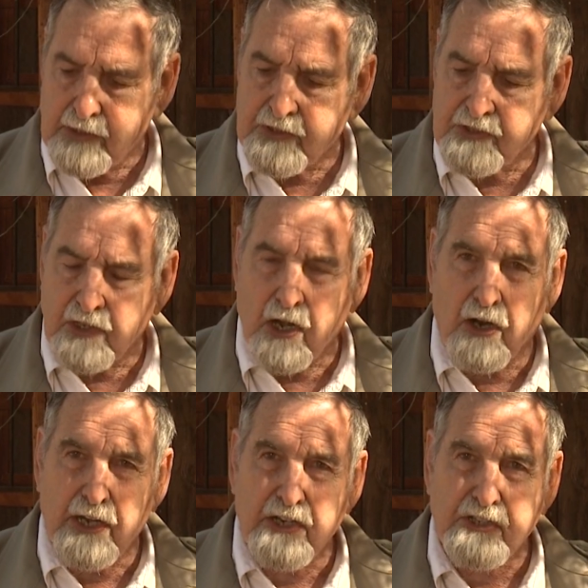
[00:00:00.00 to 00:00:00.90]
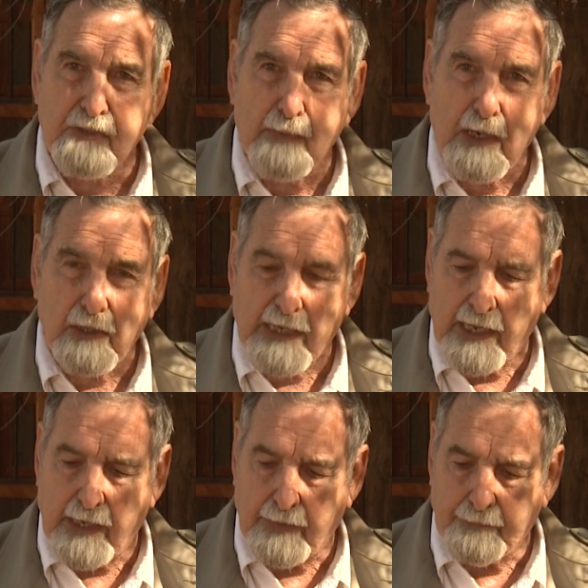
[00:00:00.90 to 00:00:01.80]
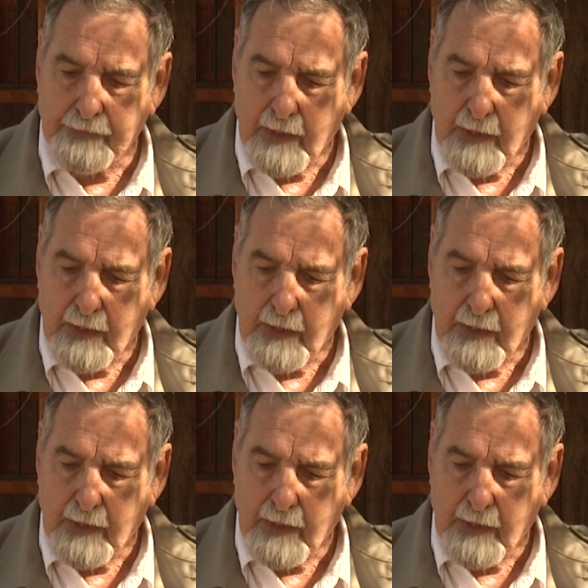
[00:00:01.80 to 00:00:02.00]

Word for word: this is a carnation milk can.